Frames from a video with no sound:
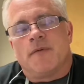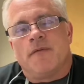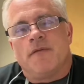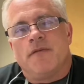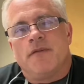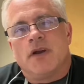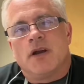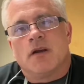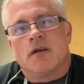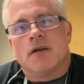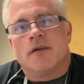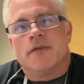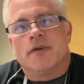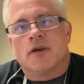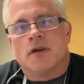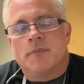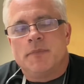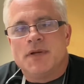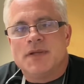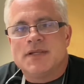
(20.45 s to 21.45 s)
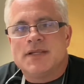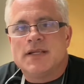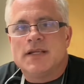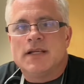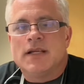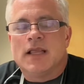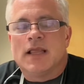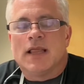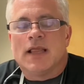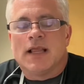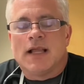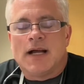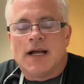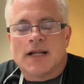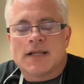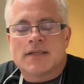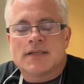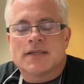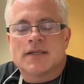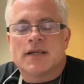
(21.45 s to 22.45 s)
Very, very busy.
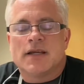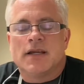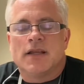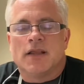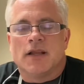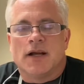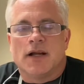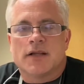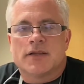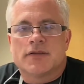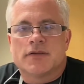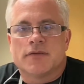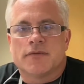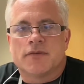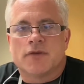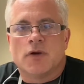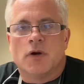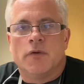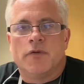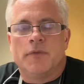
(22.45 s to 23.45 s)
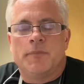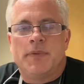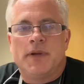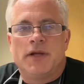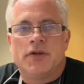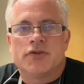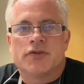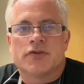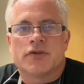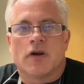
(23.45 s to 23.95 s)
Lots and lots of COVID patients.